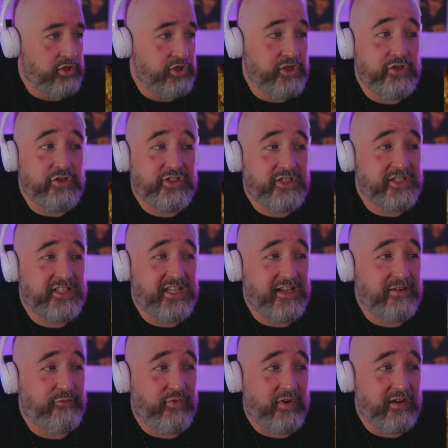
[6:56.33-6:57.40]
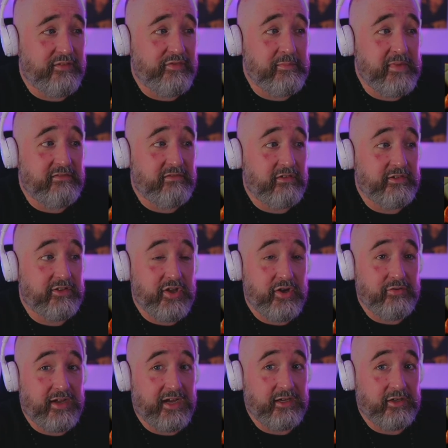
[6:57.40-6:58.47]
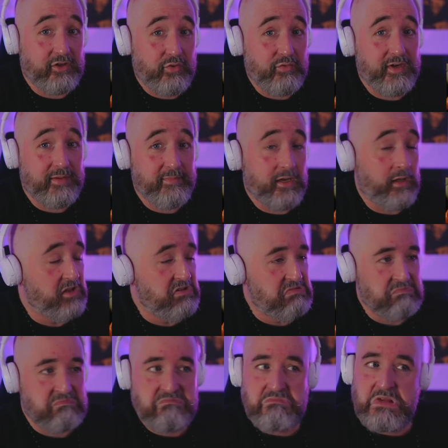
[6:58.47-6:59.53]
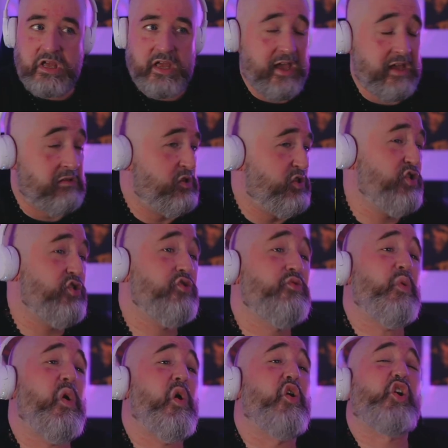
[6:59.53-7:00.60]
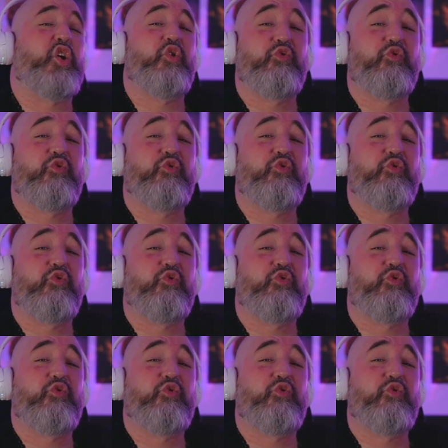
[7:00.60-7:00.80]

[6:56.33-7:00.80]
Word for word: You used to sit in front of a mirror and do that and call him You are